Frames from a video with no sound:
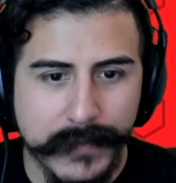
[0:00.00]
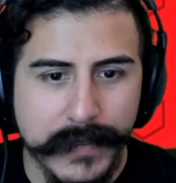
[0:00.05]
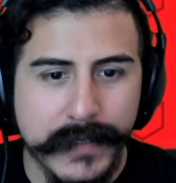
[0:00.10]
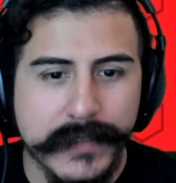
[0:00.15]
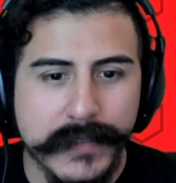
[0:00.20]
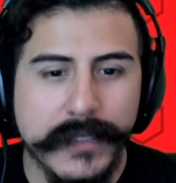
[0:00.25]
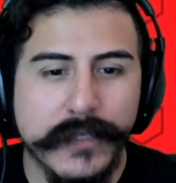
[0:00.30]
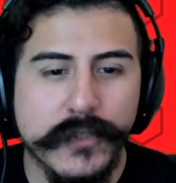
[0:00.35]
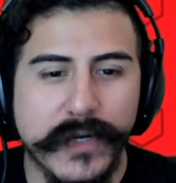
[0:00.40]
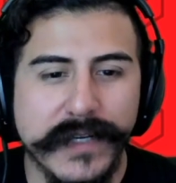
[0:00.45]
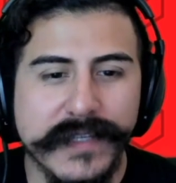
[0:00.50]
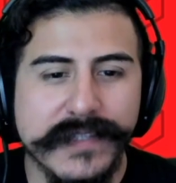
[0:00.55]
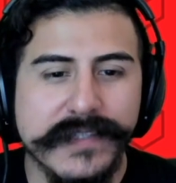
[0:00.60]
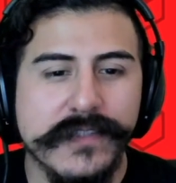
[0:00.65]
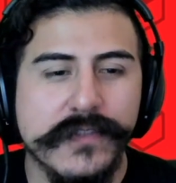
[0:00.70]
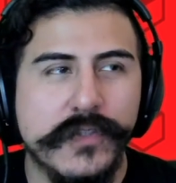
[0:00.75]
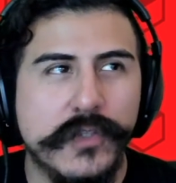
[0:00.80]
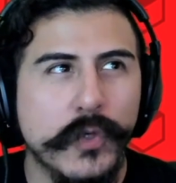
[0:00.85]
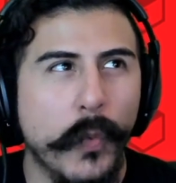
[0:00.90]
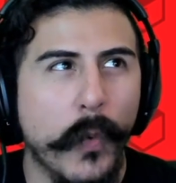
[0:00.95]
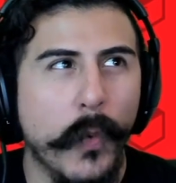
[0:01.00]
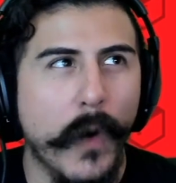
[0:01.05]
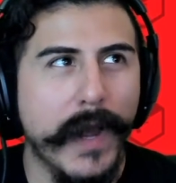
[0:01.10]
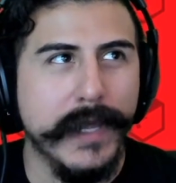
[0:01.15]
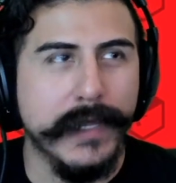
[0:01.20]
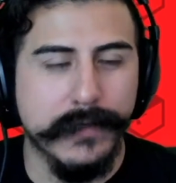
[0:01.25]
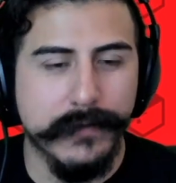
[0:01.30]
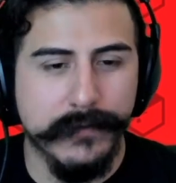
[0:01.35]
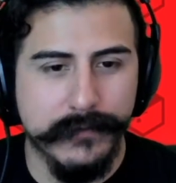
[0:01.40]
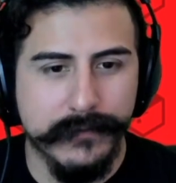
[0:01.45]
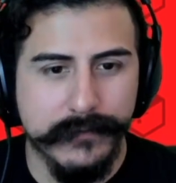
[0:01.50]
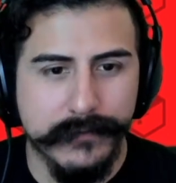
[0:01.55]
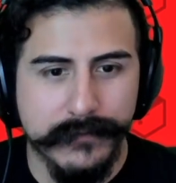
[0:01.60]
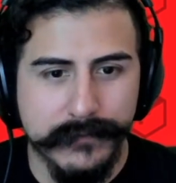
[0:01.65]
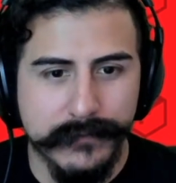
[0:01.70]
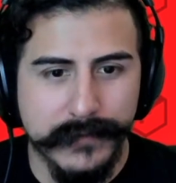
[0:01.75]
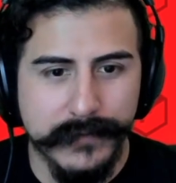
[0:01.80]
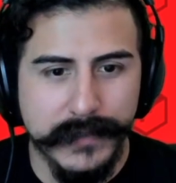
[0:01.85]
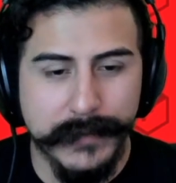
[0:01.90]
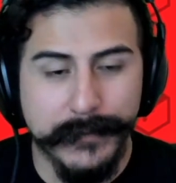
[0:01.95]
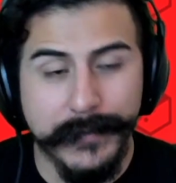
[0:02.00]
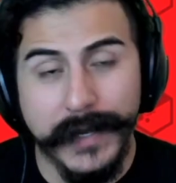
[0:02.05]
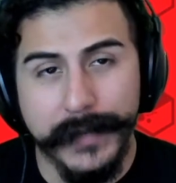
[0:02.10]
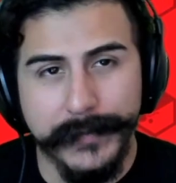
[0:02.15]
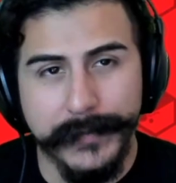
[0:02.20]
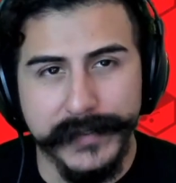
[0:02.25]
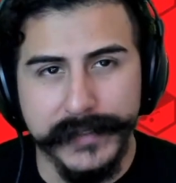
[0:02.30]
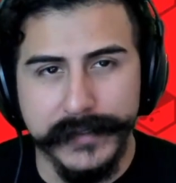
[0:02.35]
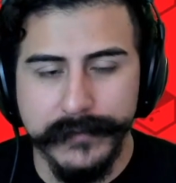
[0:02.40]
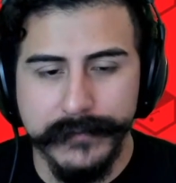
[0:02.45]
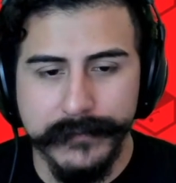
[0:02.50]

The dress is too white, in my opinion.